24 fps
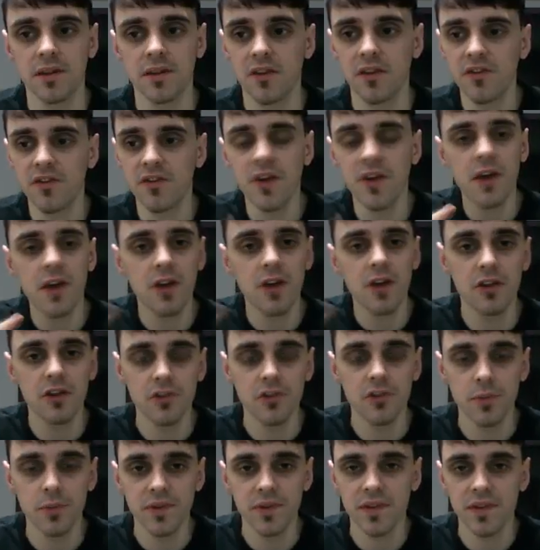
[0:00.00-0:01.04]
like
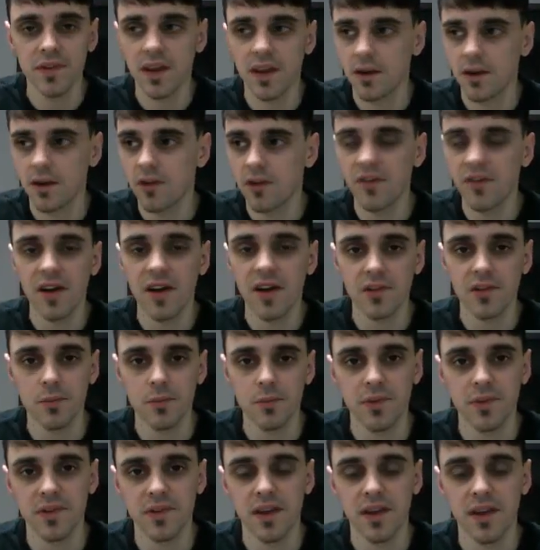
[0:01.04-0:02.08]
500%,
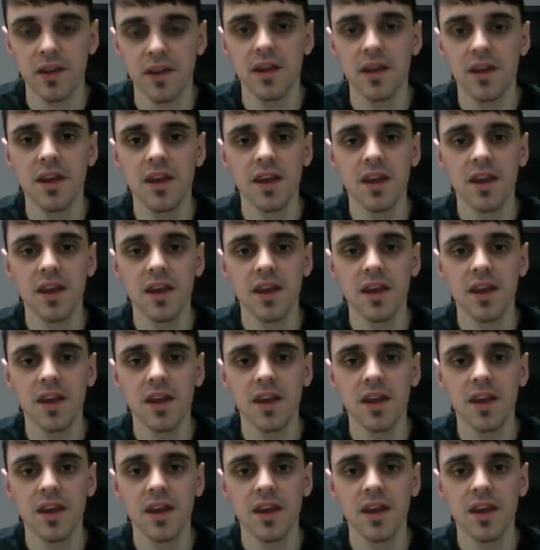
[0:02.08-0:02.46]
1,000%.